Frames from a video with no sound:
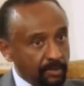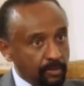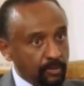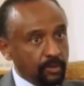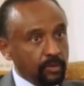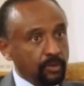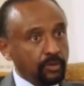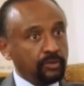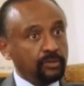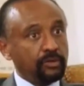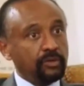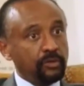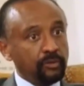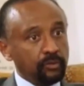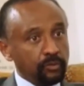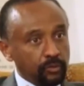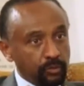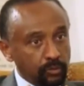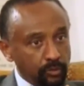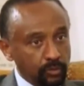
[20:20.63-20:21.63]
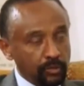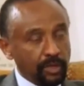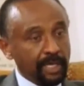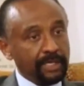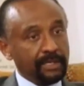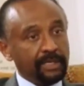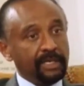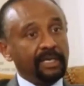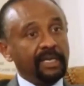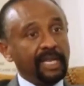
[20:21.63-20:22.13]
we'll continue to look
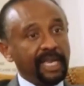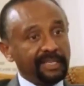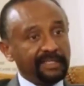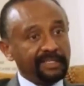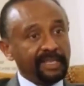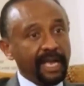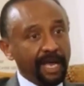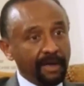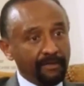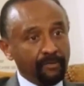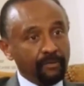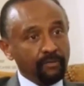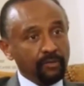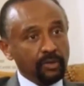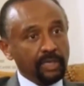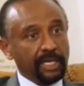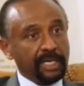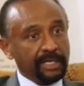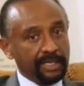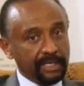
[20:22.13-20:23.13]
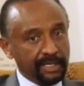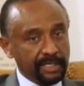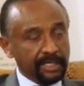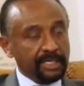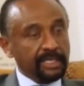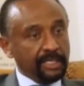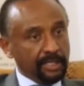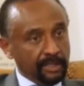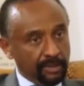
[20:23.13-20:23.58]
at the glass half full, and